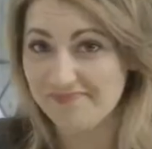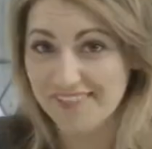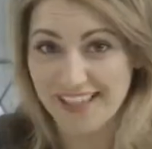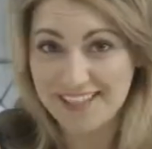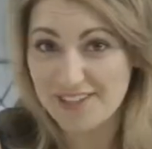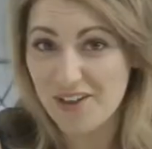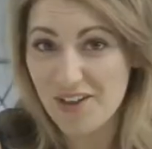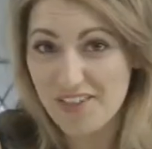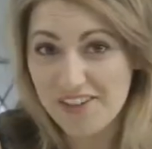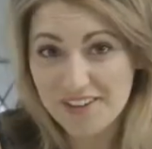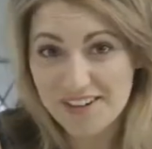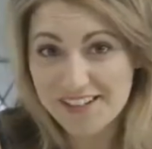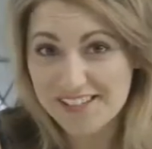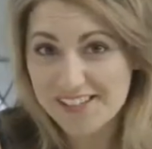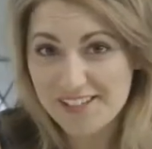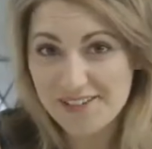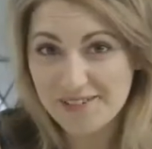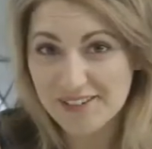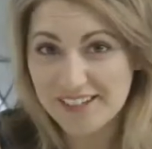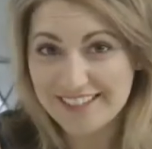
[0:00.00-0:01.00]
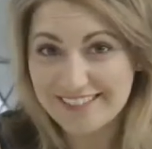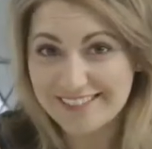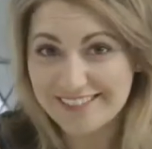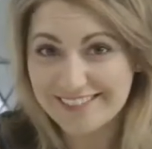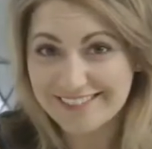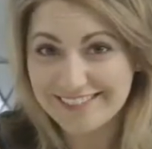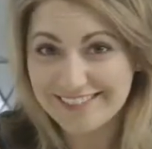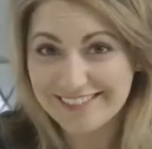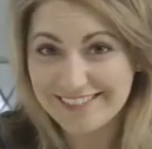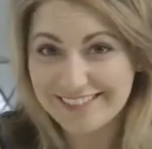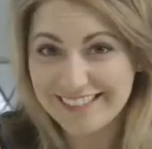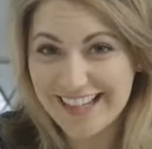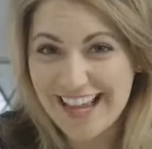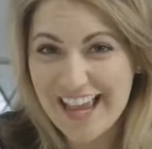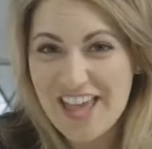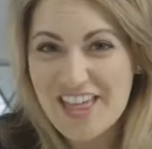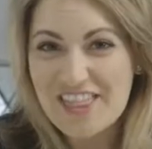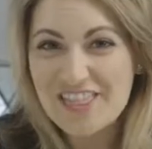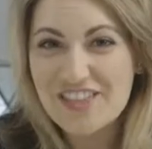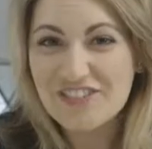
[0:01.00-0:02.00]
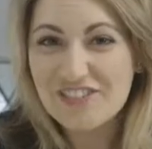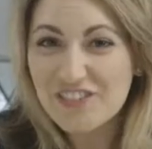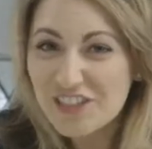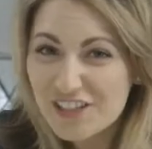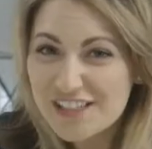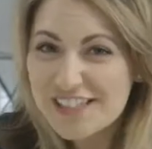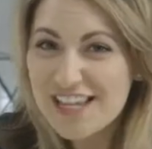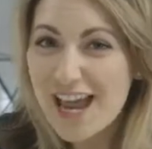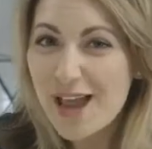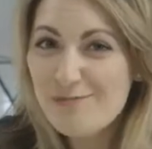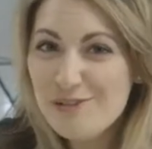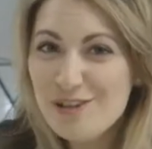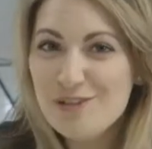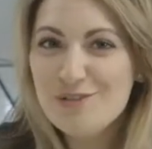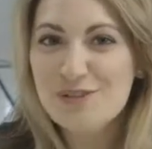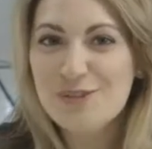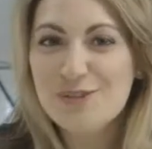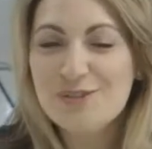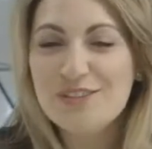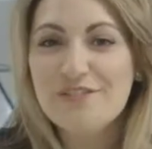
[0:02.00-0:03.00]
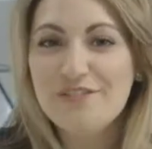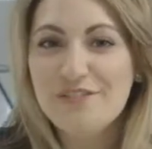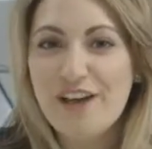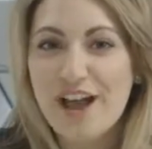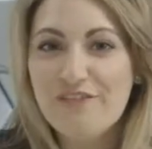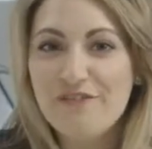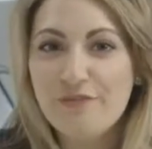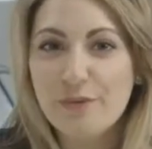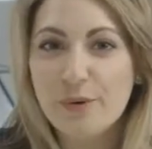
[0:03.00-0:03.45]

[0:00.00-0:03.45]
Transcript: That's all there is to it. The first time you use the five